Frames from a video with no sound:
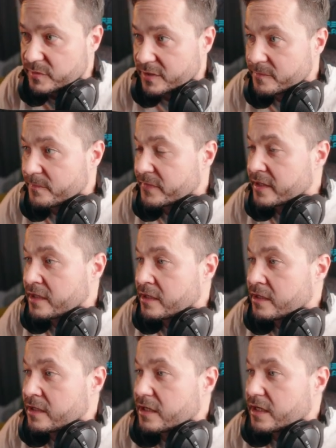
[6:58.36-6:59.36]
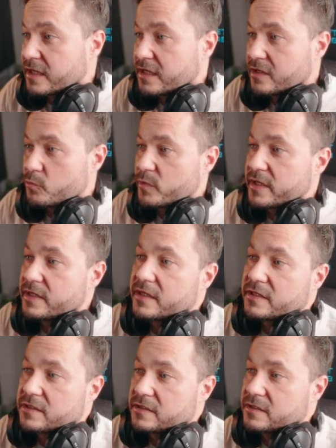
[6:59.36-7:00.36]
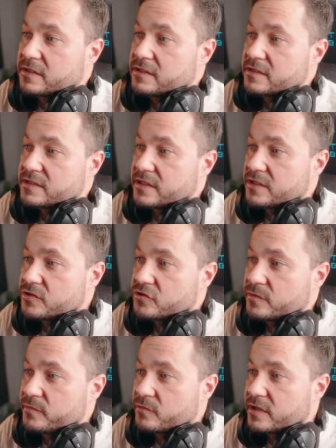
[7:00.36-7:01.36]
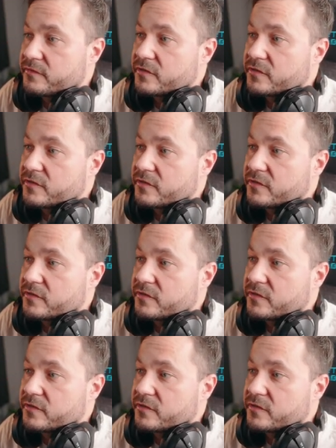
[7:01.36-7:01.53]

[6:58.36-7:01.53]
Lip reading: well. And we can, say, drop one